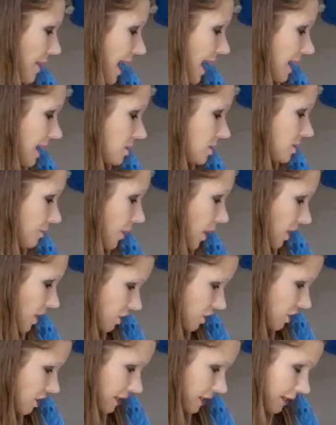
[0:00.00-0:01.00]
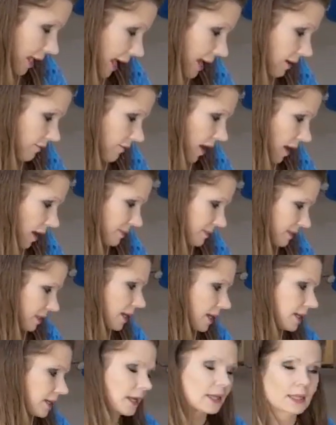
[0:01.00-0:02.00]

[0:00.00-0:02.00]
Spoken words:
pain, depression, and lack of appetite.